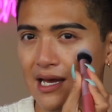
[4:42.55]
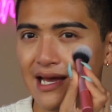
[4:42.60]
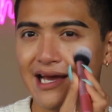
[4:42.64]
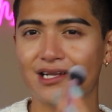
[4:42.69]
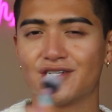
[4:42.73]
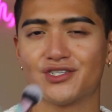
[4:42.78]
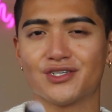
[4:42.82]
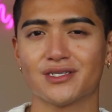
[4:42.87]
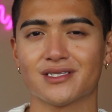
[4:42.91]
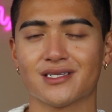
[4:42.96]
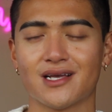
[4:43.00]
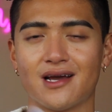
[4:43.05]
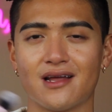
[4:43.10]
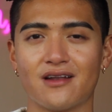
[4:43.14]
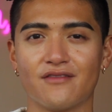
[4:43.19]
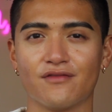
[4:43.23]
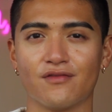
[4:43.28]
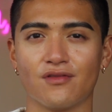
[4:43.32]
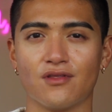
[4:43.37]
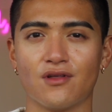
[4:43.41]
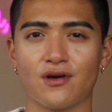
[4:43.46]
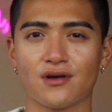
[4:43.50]
it just kind
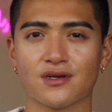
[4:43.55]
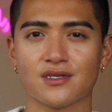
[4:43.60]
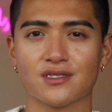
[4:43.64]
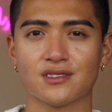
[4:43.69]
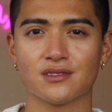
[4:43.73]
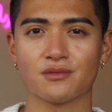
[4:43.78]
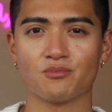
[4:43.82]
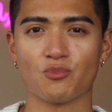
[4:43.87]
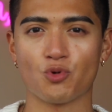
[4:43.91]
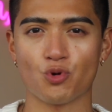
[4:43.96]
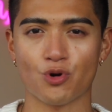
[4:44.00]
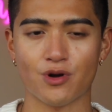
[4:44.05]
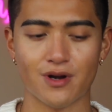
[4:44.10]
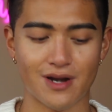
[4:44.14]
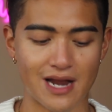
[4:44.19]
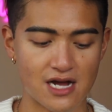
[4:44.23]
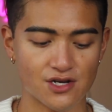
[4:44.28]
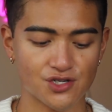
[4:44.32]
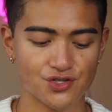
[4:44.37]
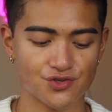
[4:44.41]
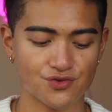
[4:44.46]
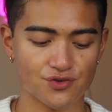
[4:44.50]
of looks more
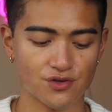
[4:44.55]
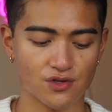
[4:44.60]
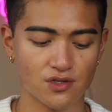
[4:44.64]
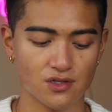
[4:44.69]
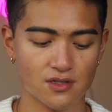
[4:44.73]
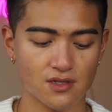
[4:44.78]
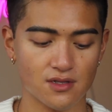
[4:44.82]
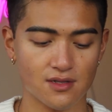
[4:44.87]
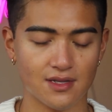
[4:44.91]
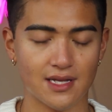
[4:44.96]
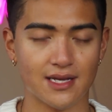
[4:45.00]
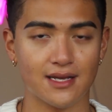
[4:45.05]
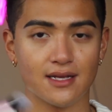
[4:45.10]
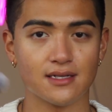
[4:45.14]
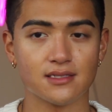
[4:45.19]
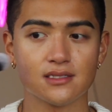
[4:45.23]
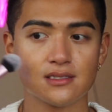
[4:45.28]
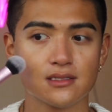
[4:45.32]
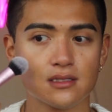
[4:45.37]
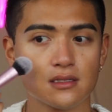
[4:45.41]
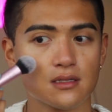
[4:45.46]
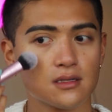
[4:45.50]
natural, like
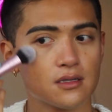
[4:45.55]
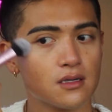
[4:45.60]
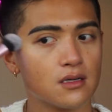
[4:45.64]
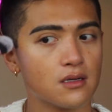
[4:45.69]
it's